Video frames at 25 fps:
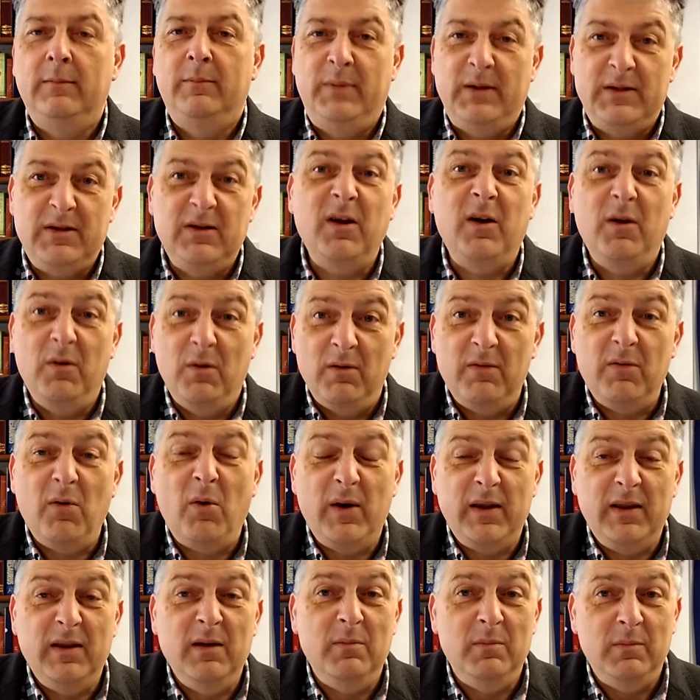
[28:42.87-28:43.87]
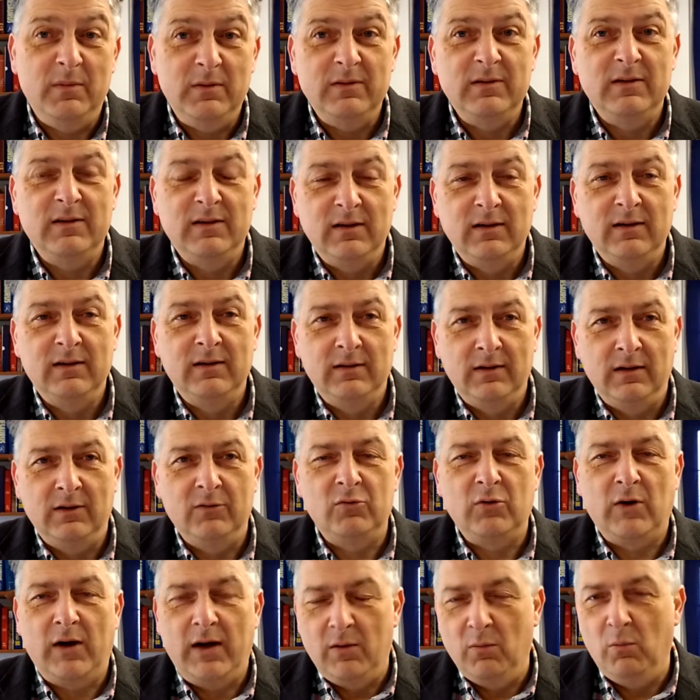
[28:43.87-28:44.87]
but you're going to avoid them.
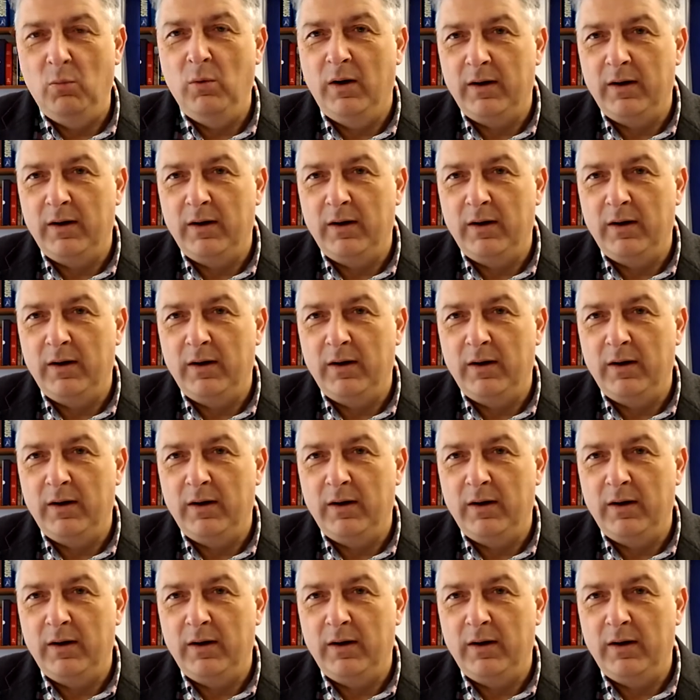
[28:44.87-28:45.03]
Try and